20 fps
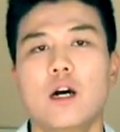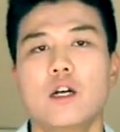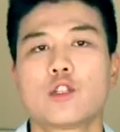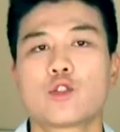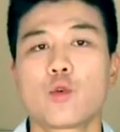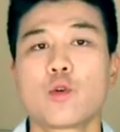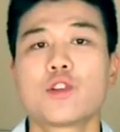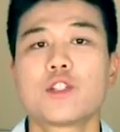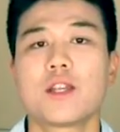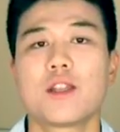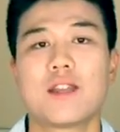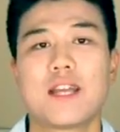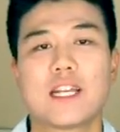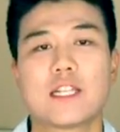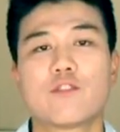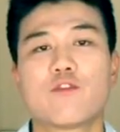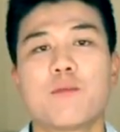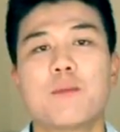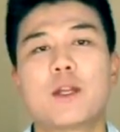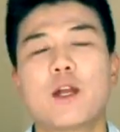sorts of
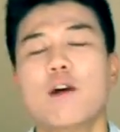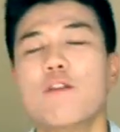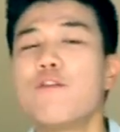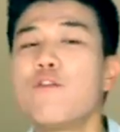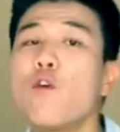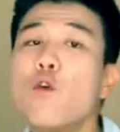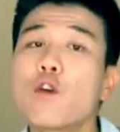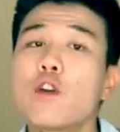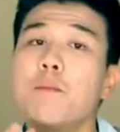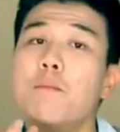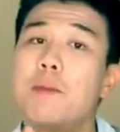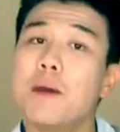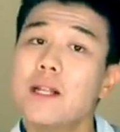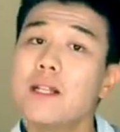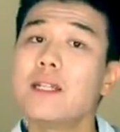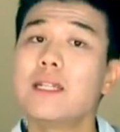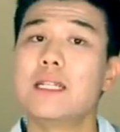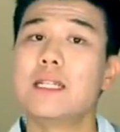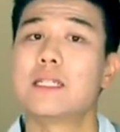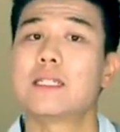things from an
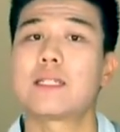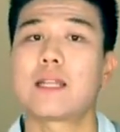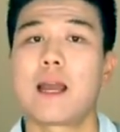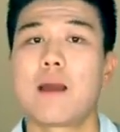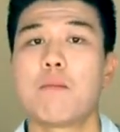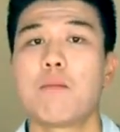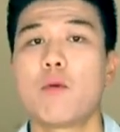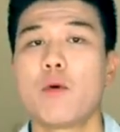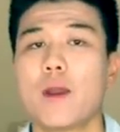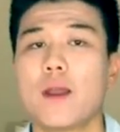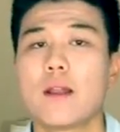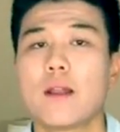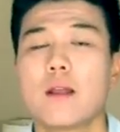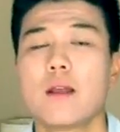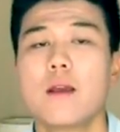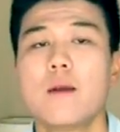affordability standpoint?